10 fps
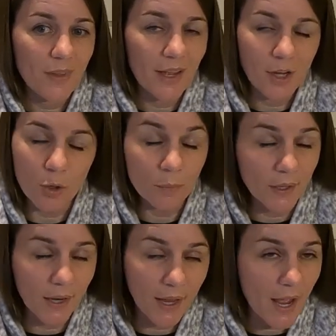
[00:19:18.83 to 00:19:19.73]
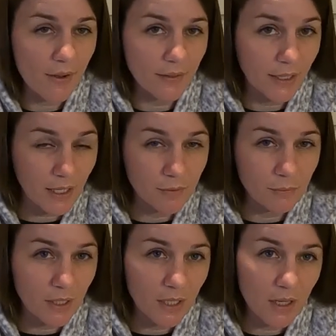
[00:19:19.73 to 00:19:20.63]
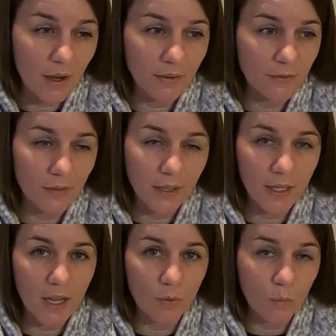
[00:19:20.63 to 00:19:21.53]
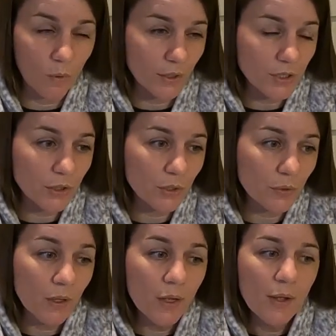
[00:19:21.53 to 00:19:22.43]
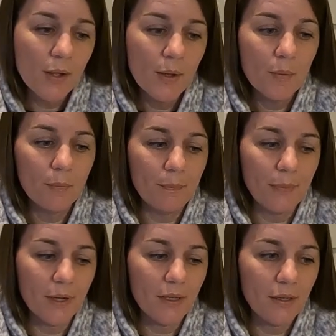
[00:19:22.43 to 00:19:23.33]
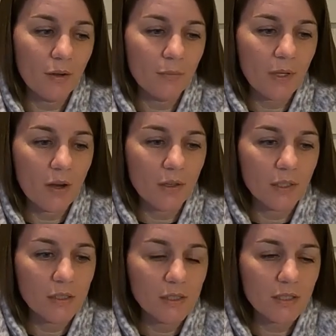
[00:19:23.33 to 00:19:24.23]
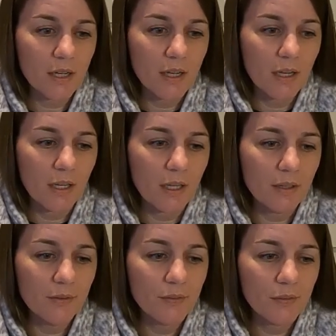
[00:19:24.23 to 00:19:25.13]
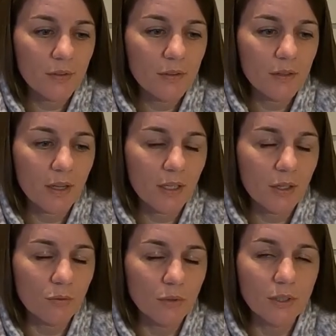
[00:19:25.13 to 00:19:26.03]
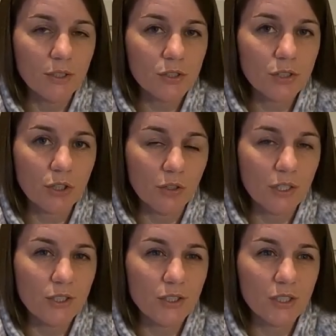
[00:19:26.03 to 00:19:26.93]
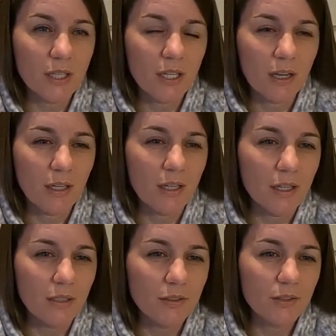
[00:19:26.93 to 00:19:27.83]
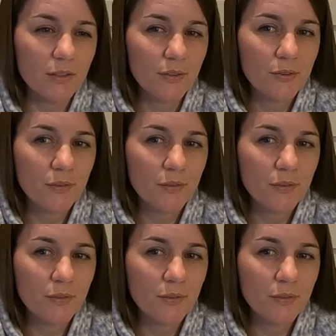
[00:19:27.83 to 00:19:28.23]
I hope that I have it in me. I feel like I want to, but I'll be honest, I get really discouraged, and I get,